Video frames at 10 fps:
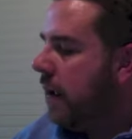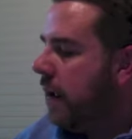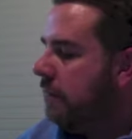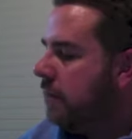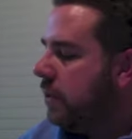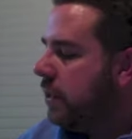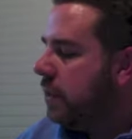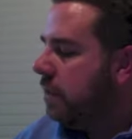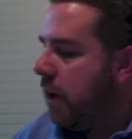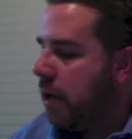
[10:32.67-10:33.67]
if you look
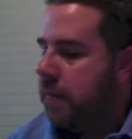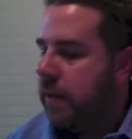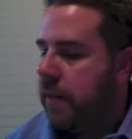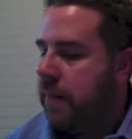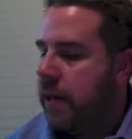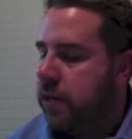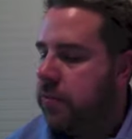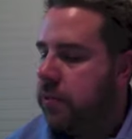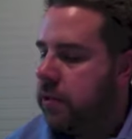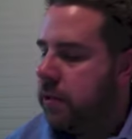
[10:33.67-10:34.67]
at the bottom of that
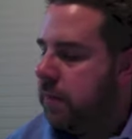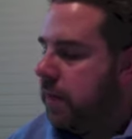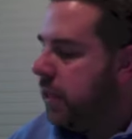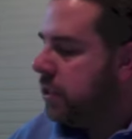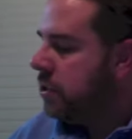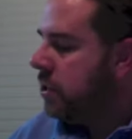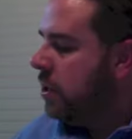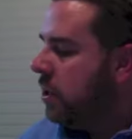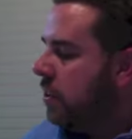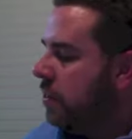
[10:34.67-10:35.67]
page, which is on page
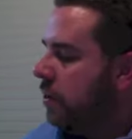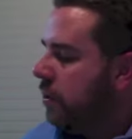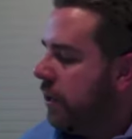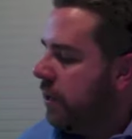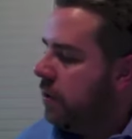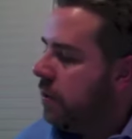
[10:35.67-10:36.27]
30,